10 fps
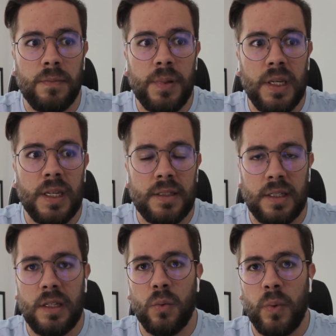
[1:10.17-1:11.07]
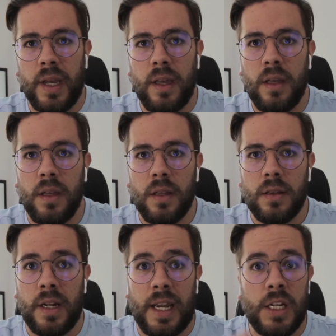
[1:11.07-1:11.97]
be it in a way
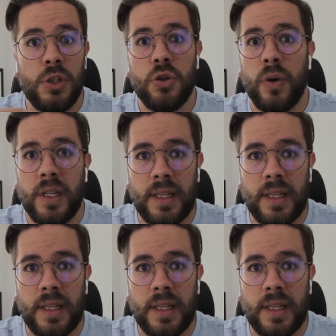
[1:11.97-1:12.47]
that I enjoy it.